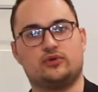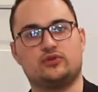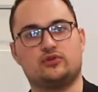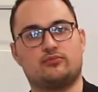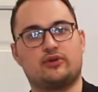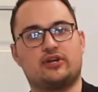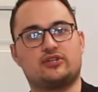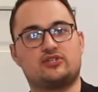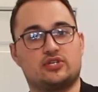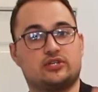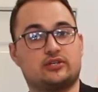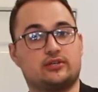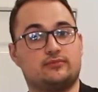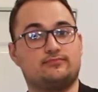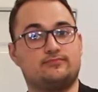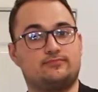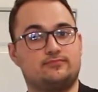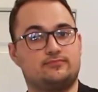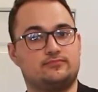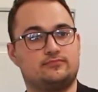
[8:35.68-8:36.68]
when you bread chicken,
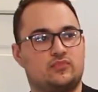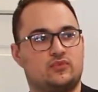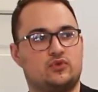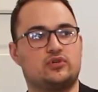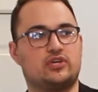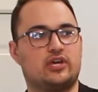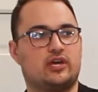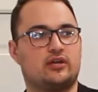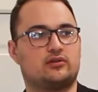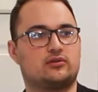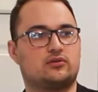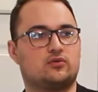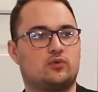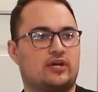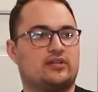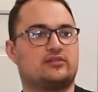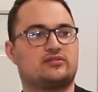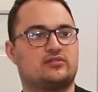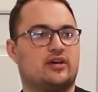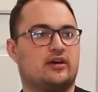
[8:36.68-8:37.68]
you can't
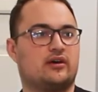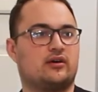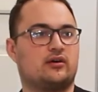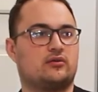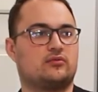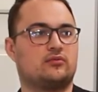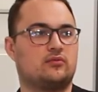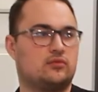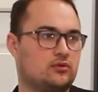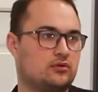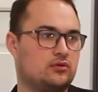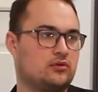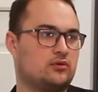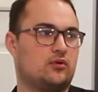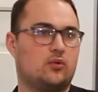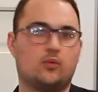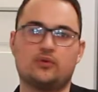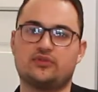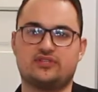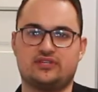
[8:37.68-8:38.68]
quite tell
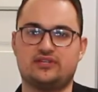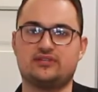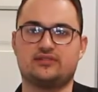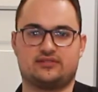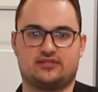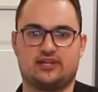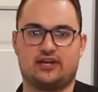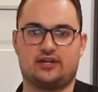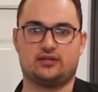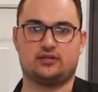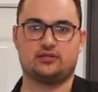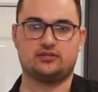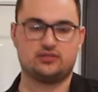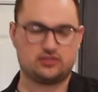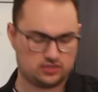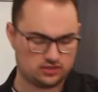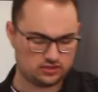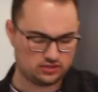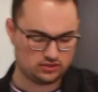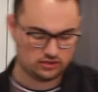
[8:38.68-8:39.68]
what the inside
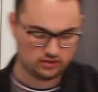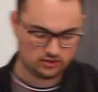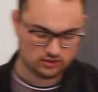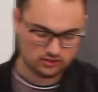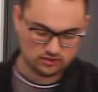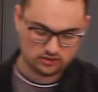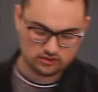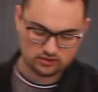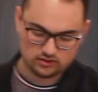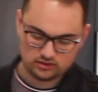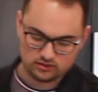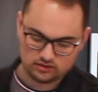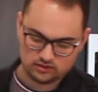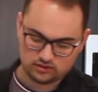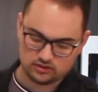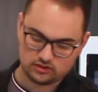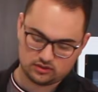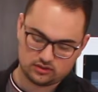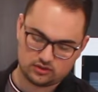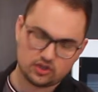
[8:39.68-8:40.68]
is.
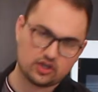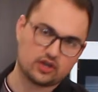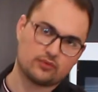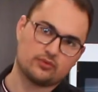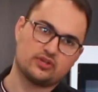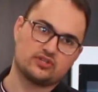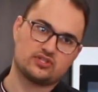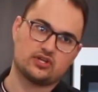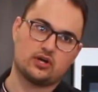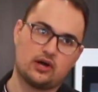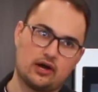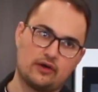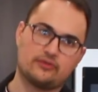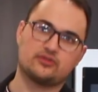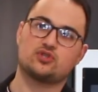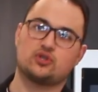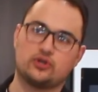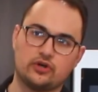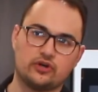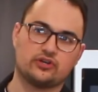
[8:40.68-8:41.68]
You can't really tell how
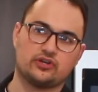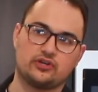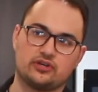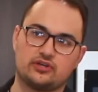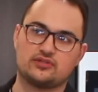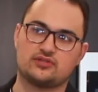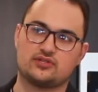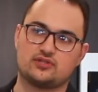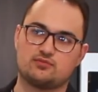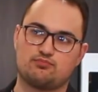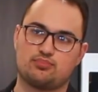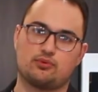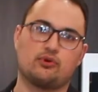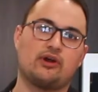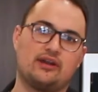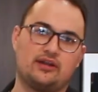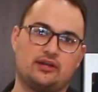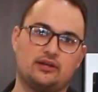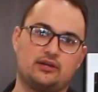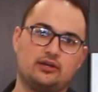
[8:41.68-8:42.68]
it's cooking because it's
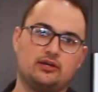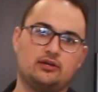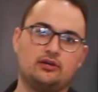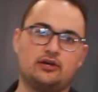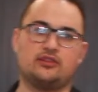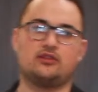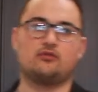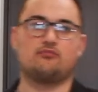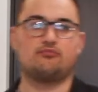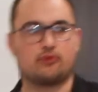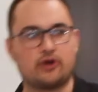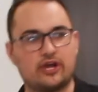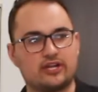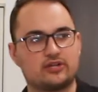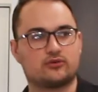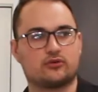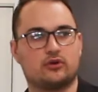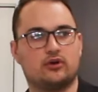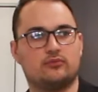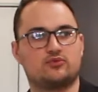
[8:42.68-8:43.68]
breaded. And the
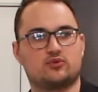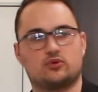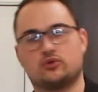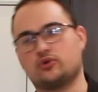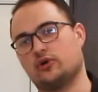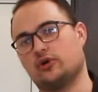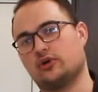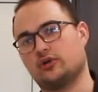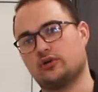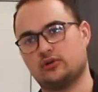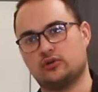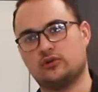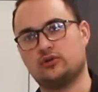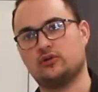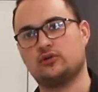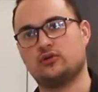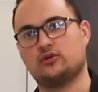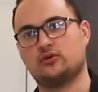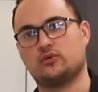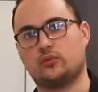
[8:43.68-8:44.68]
breadcrumbs will cook
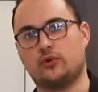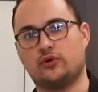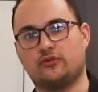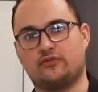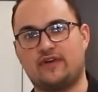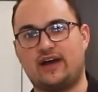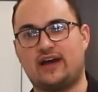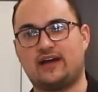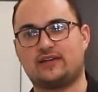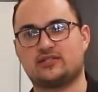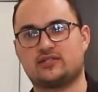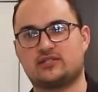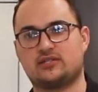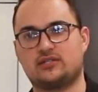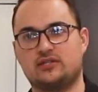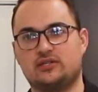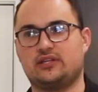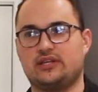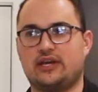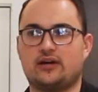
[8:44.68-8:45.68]
real
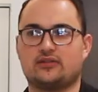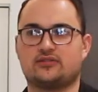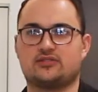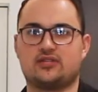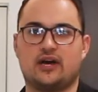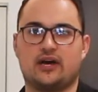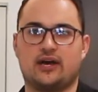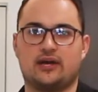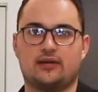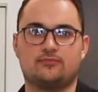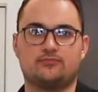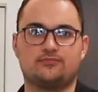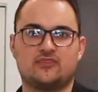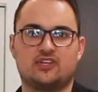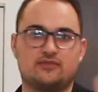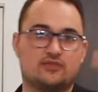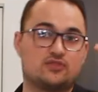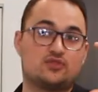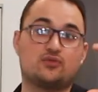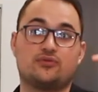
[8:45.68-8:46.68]
fast on the outside.
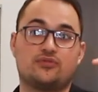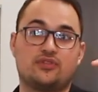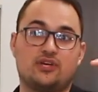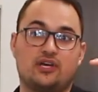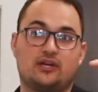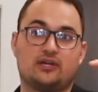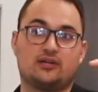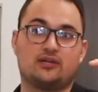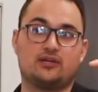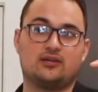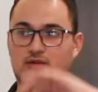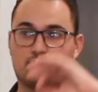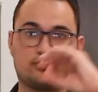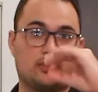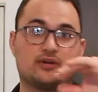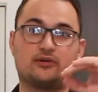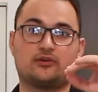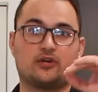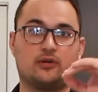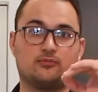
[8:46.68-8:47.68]
If it's too thick, the
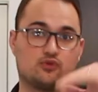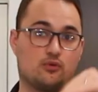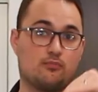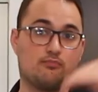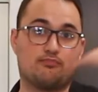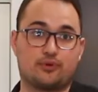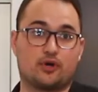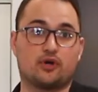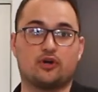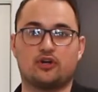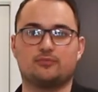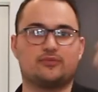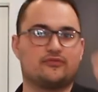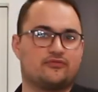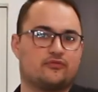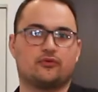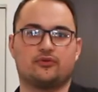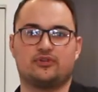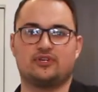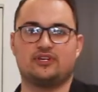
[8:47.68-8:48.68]
breadcrumbs will burn
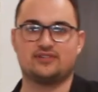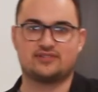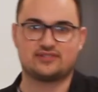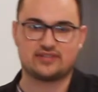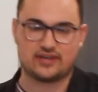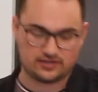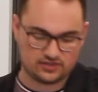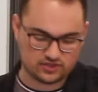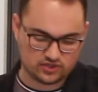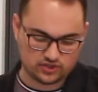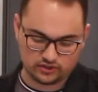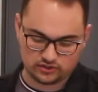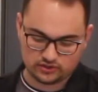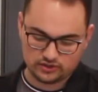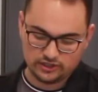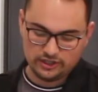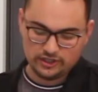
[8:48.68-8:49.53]
before the inside is cooked.